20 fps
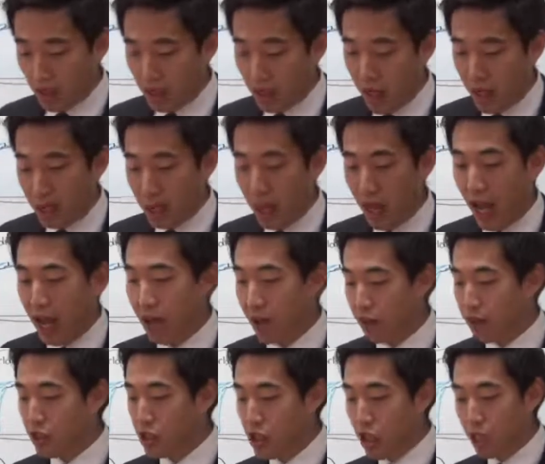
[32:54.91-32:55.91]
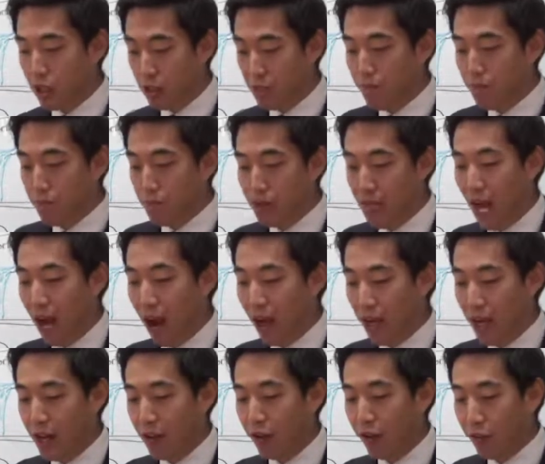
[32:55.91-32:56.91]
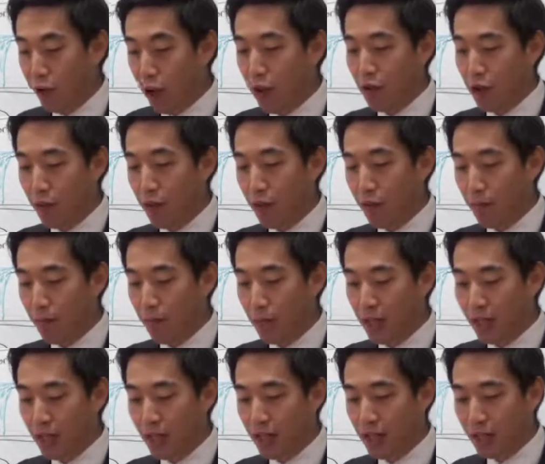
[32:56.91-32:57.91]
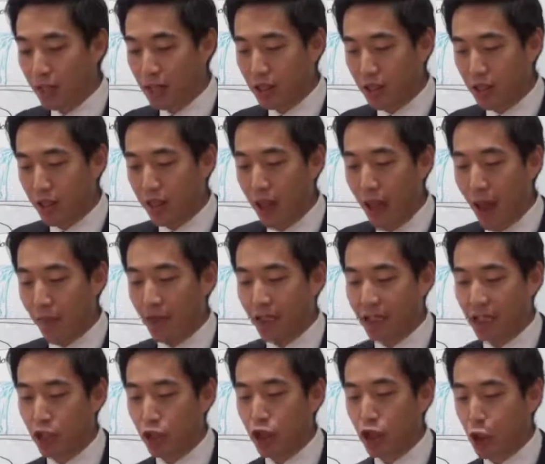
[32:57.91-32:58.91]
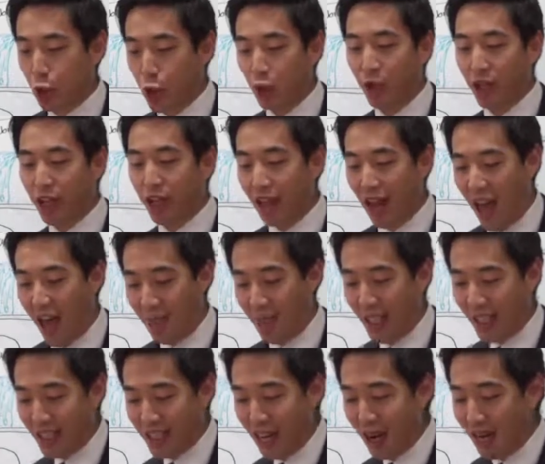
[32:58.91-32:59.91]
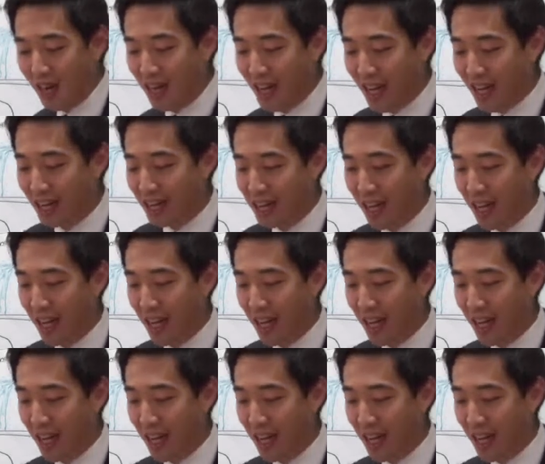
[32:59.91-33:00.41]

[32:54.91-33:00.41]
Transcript: But they just carry it further because Lamech says, truly Lamech 70 and